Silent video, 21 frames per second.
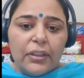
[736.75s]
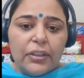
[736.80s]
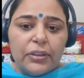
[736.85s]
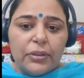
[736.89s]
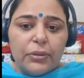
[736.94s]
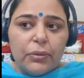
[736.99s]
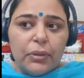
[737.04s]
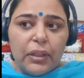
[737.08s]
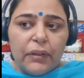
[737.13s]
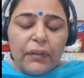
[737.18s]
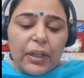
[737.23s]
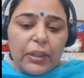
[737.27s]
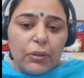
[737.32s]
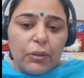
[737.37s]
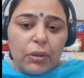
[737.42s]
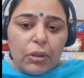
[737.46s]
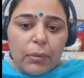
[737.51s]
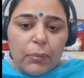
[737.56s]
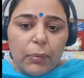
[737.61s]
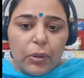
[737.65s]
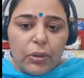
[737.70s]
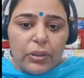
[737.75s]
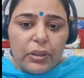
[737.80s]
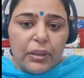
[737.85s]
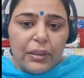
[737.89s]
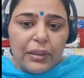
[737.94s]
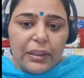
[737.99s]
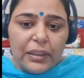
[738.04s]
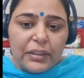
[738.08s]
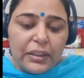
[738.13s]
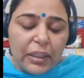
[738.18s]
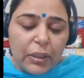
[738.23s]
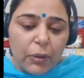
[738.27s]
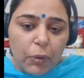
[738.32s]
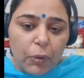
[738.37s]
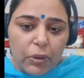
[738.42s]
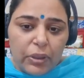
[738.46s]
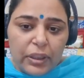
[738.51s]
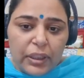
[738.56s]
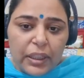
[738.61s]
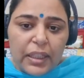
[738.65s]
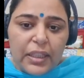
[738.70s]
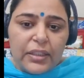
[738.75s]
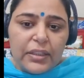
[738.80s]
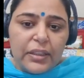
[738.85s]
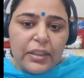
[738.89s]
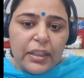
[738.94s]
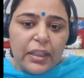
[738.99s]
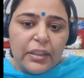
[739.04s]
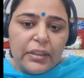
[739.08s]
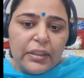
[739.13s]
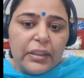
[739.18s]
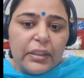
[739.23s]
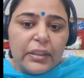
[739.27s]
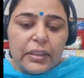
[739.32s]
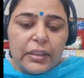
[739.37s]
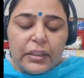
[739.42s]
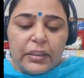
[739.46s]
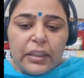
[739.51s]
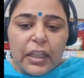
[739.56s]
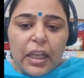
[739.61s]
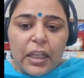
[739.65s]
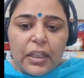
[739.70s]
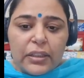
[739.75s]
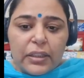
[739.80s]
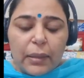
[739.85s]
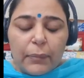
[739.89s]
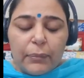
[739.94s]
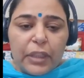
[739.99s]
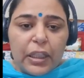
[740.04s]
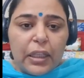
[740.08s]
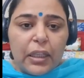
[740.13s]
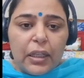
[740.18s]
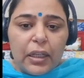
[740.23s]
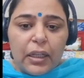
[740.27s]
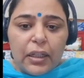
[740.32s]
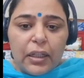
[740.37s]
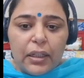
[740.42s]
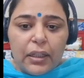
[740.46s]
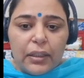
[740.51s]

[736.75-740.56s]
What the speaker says: So if I talk about the listening qualities, this is something